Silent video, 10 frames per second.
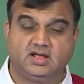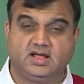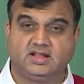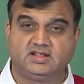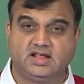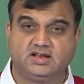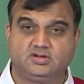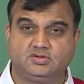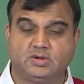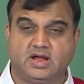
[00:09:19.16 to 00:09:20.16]
and then
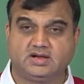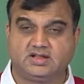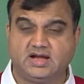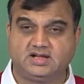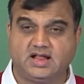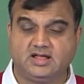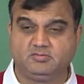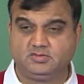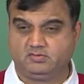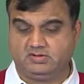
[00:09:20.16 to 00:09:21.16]
you at that
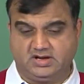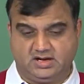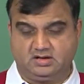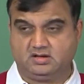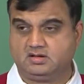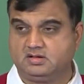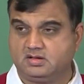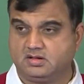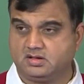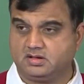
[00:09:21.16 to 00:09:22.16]
time you will get
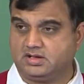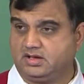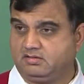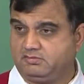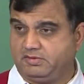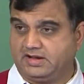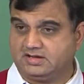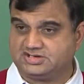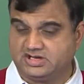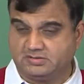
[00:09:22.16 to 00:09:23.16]
the final
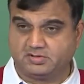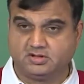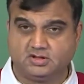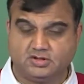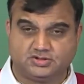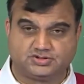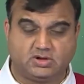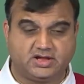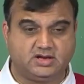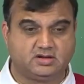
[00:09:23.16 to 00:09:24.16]
shape. So,
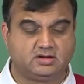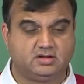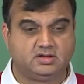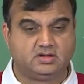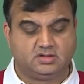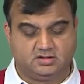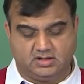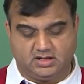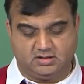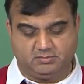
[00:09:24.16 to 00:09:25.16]
again
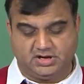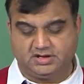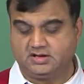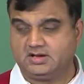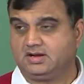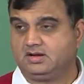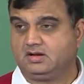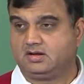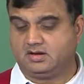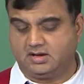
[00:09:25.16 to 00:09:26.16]
the material
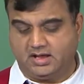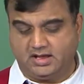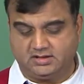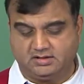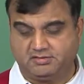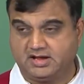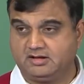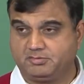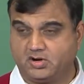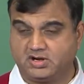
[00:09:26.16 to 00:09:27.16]
and the
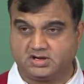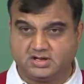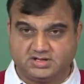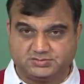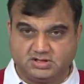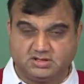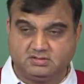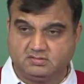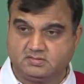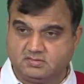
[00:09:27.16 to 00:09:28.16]
final product is being
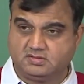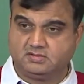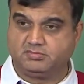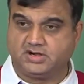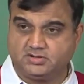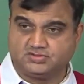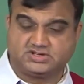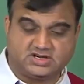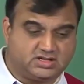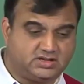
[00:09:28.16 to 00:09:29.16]
produced
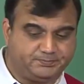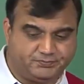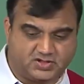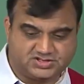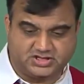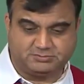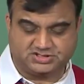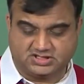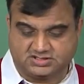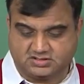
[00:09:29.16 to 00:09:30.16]
at the same
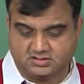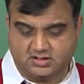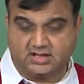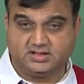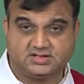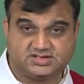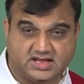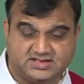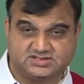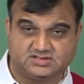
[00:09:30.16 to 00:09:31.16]
stage, and this
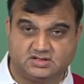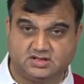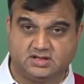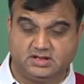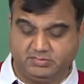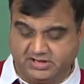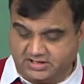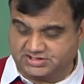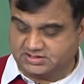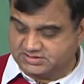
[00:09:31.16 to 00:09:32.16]
has
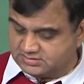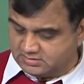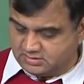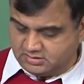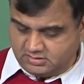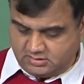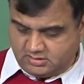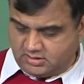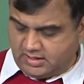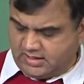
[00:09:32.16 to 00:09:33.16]
implications.
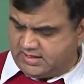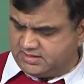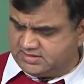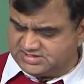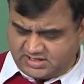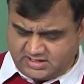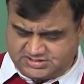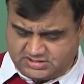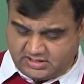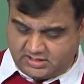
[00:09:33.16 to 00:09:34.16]
And in the second
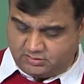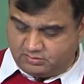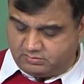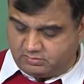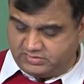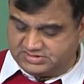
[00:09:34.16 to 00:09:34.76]
scenario, we